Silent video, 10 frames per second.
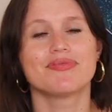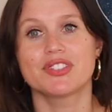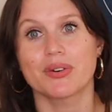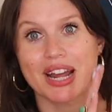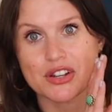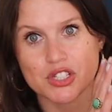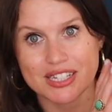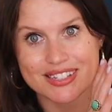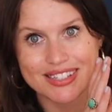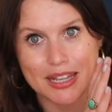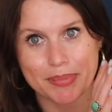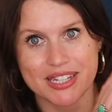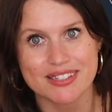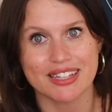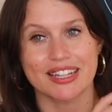Don't actually dislike,
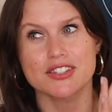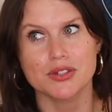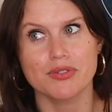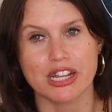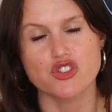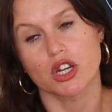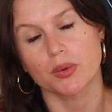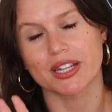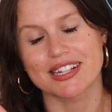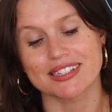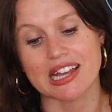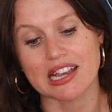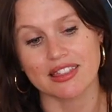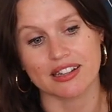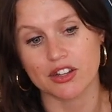please. Unless you like genuinely
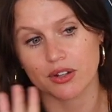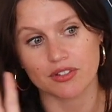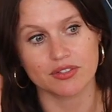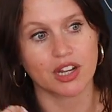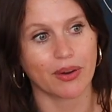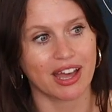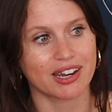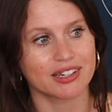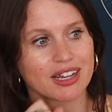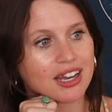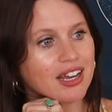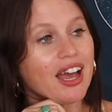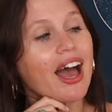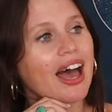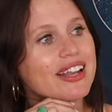dislike, then you can go ahead and
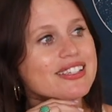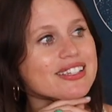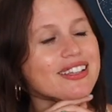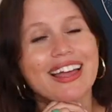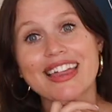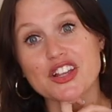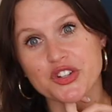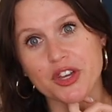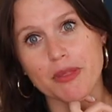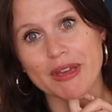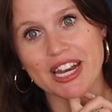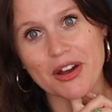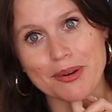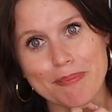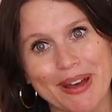let that truth be known.